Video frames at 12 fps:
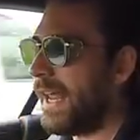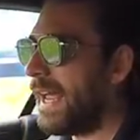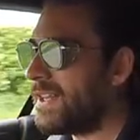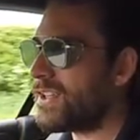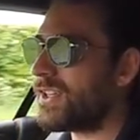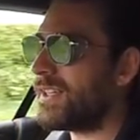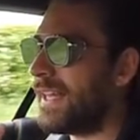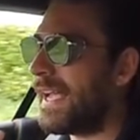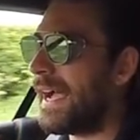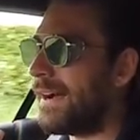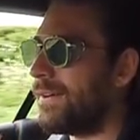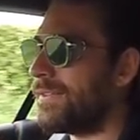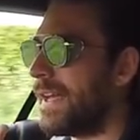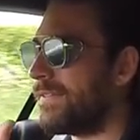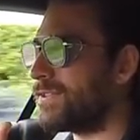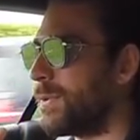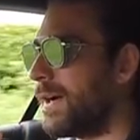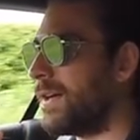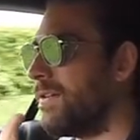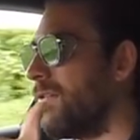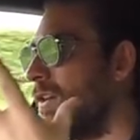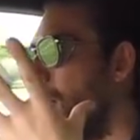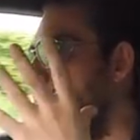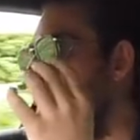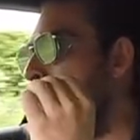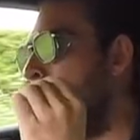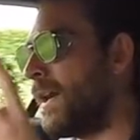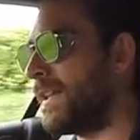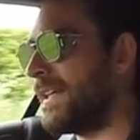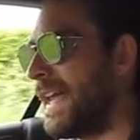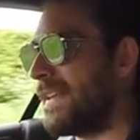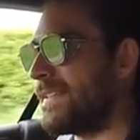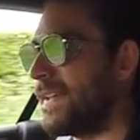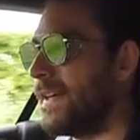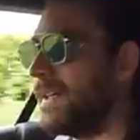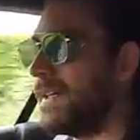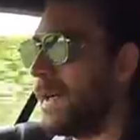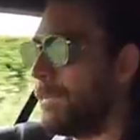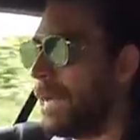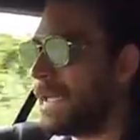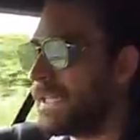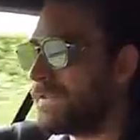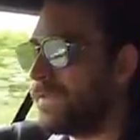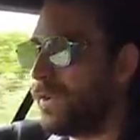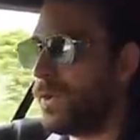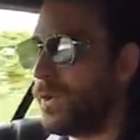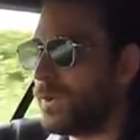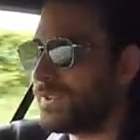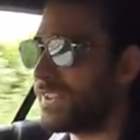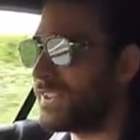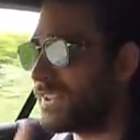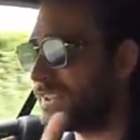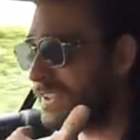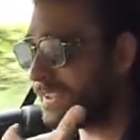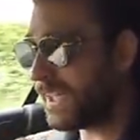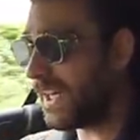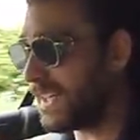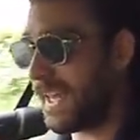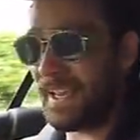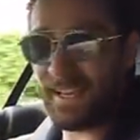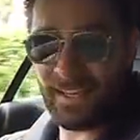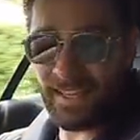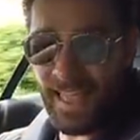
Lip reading: engine layout of the F12 Berlinetta makes for stunning